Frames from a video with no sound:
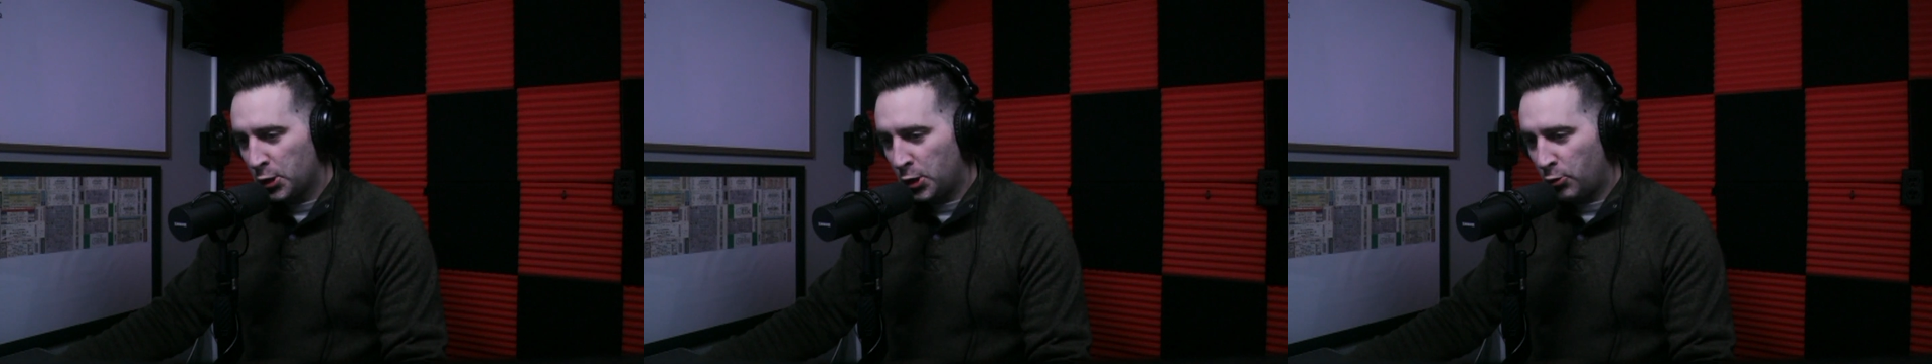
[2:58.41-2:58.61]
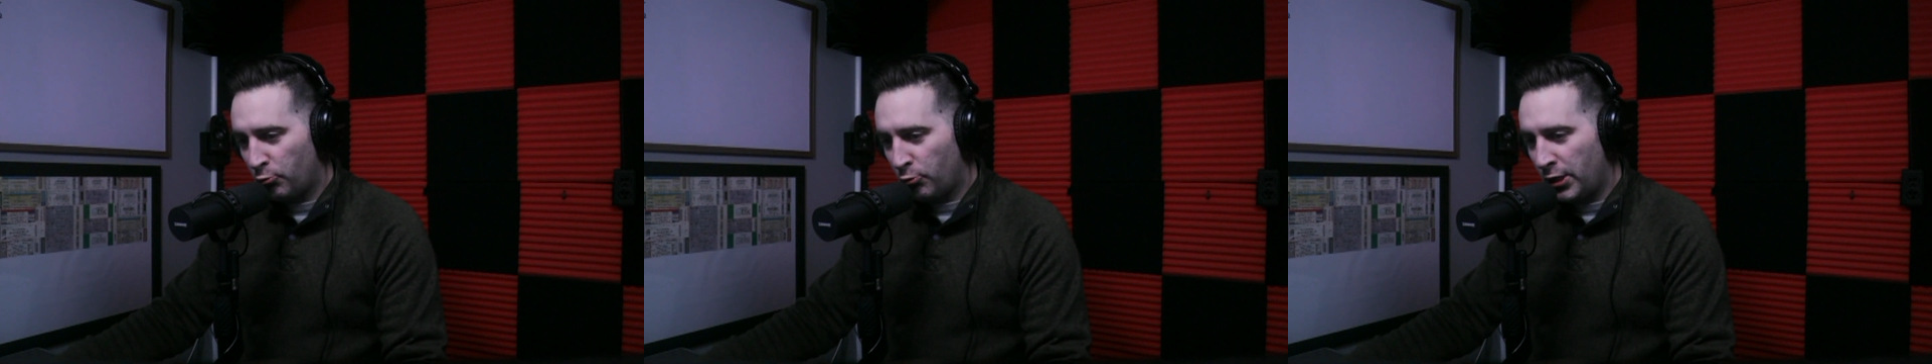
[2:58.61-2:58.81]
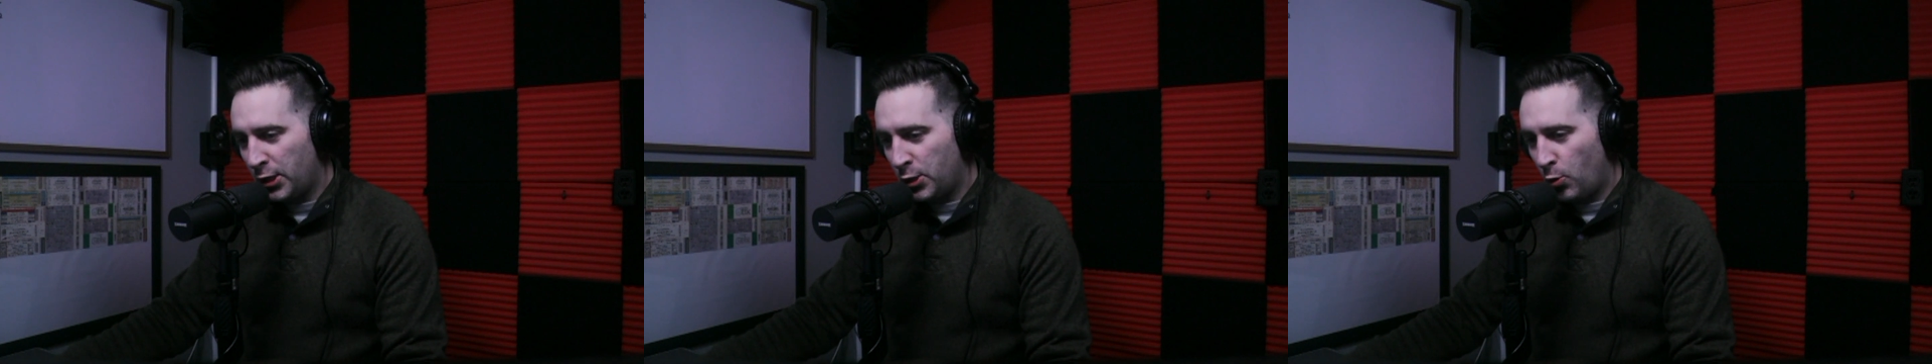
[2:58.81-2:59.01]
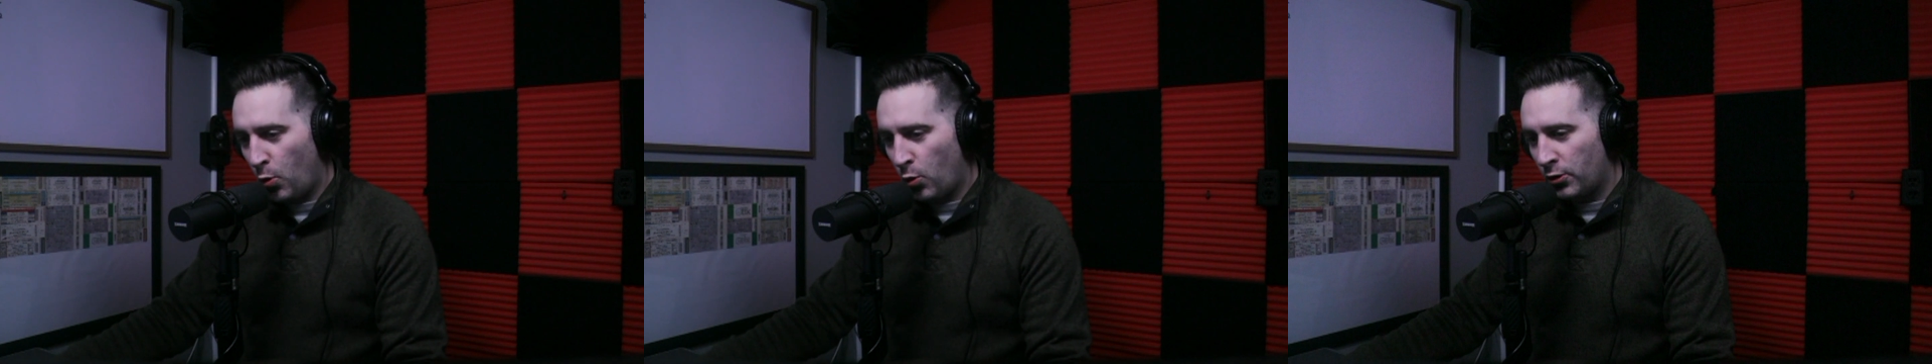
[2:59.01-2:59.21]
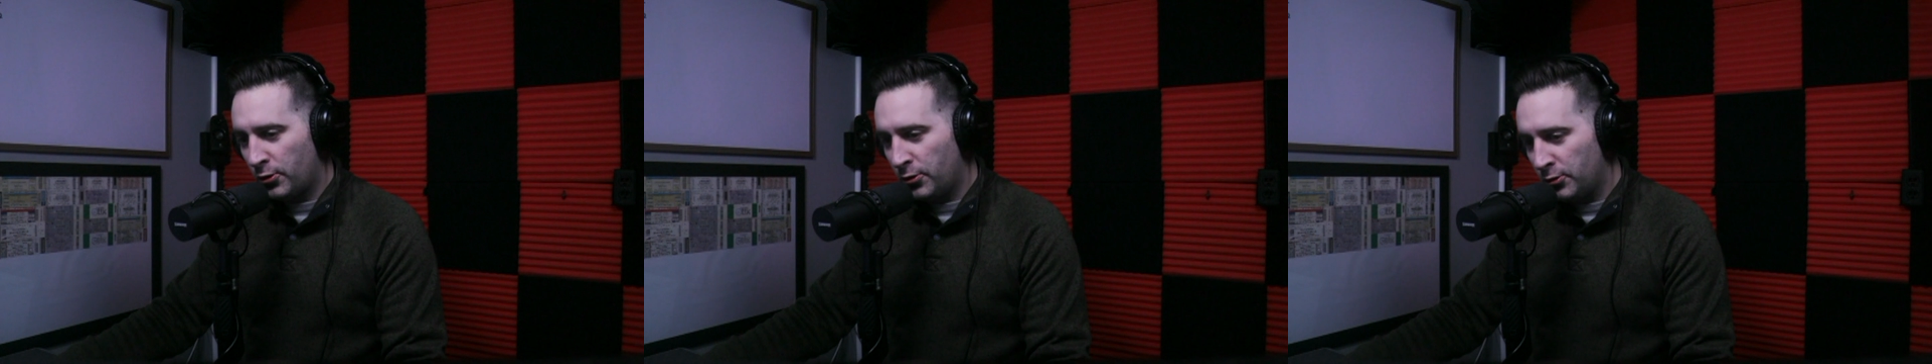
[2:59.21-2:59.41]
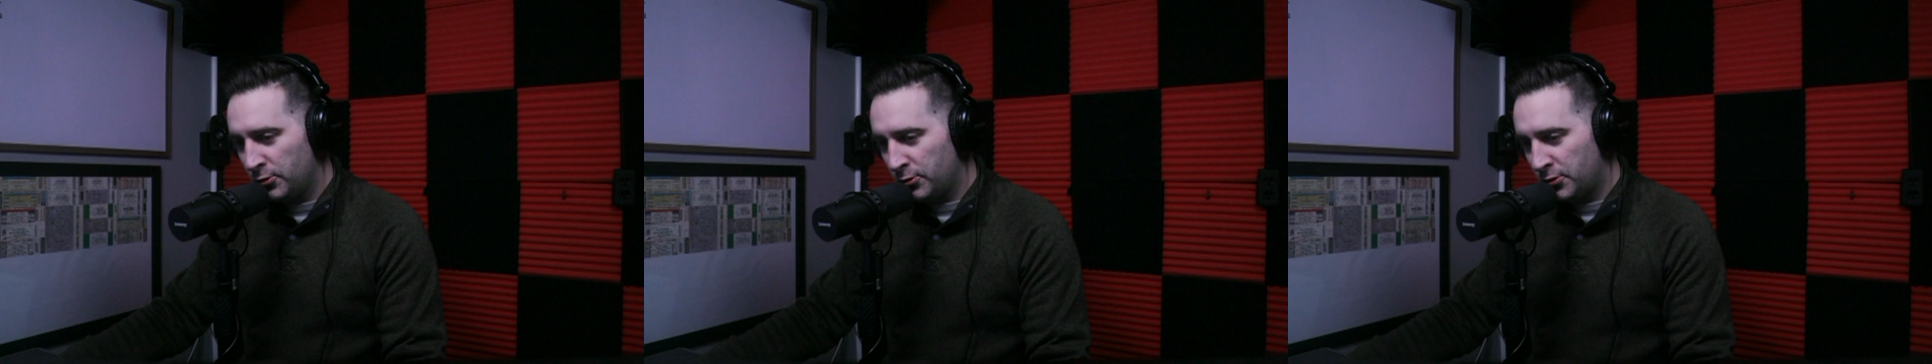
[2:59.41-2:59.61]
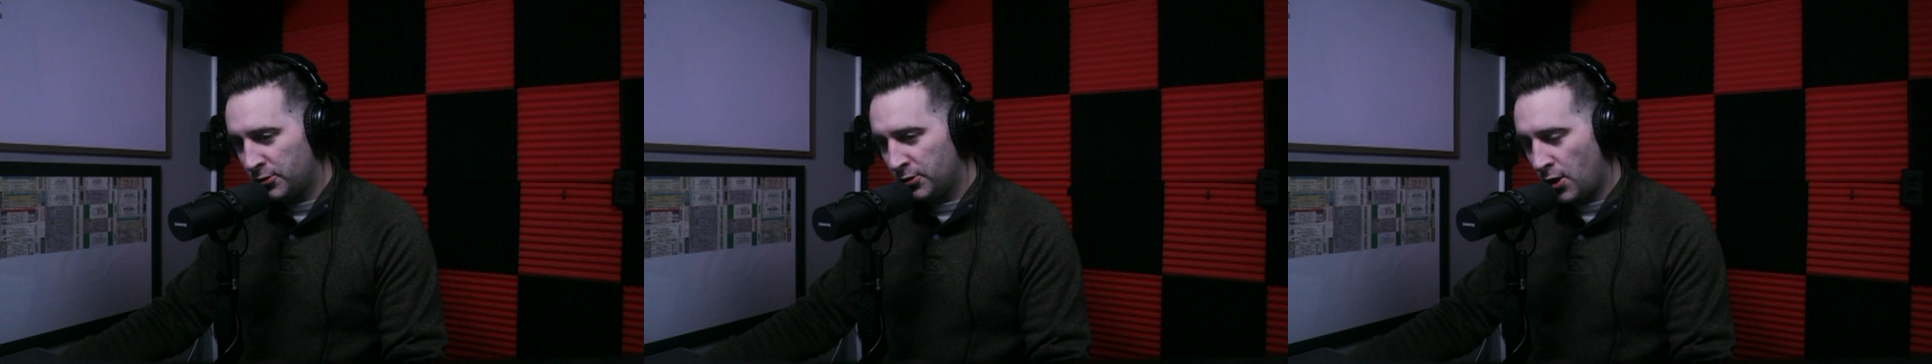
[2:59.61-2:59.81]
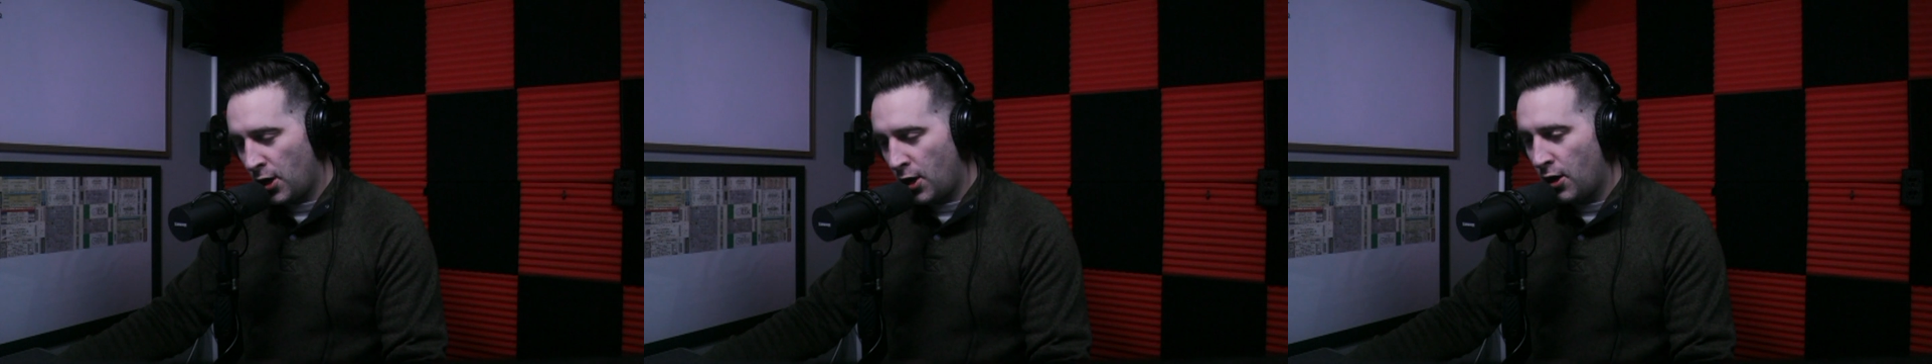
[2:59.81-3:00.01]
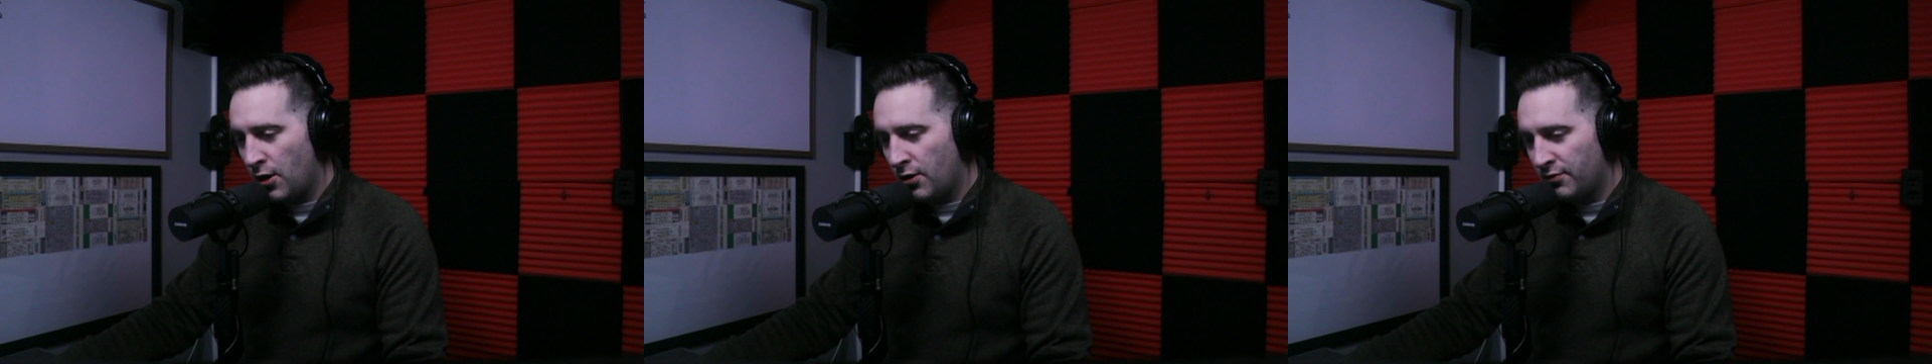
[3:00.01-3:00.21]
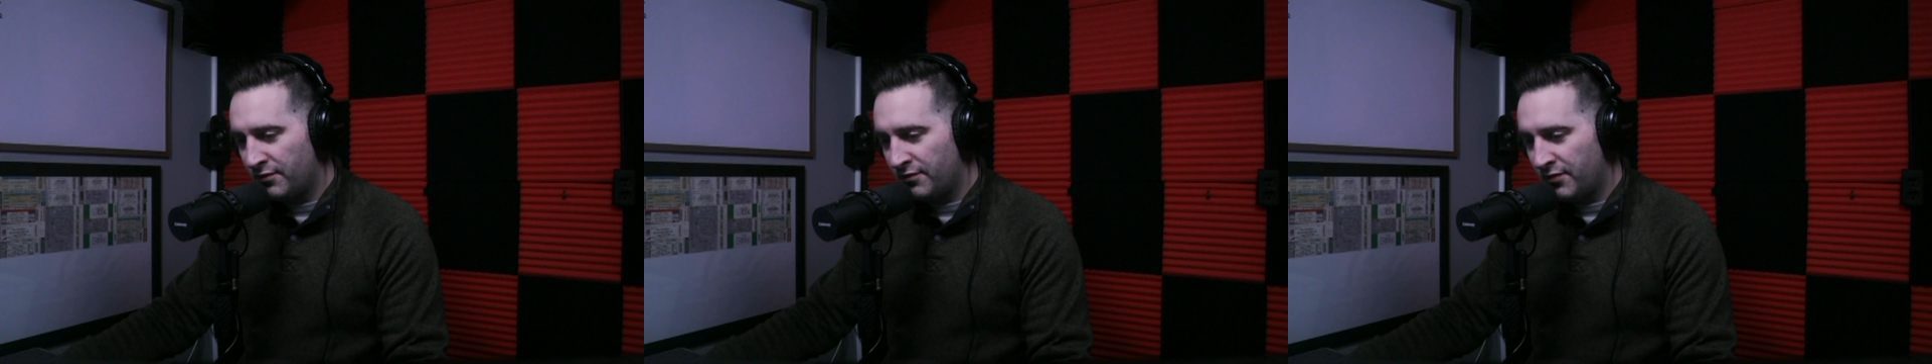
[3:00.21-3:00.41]
3/4
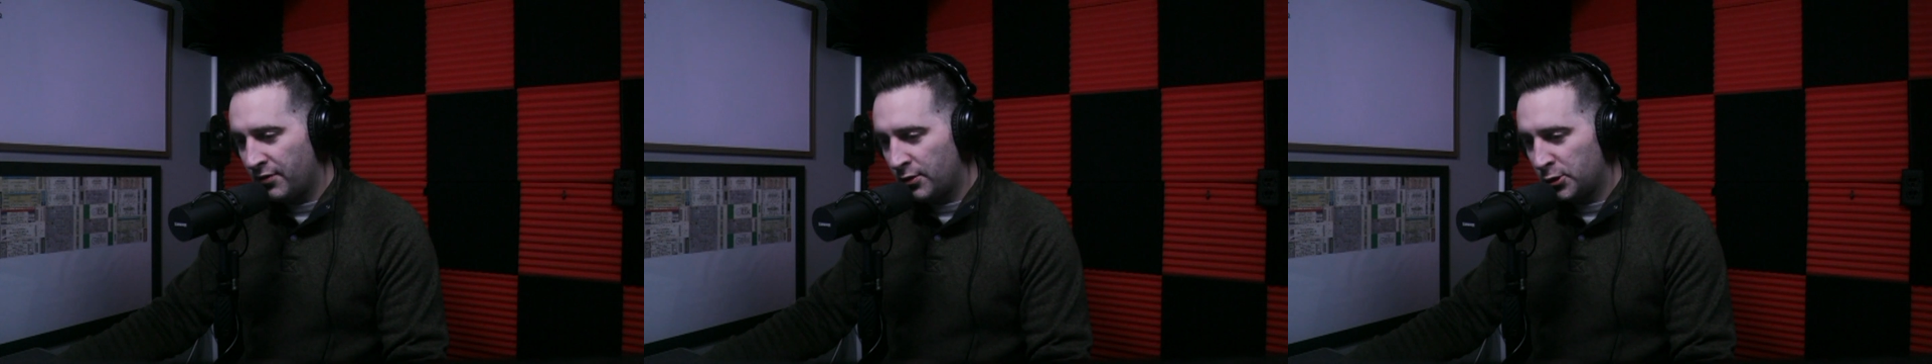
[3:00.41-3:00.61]
of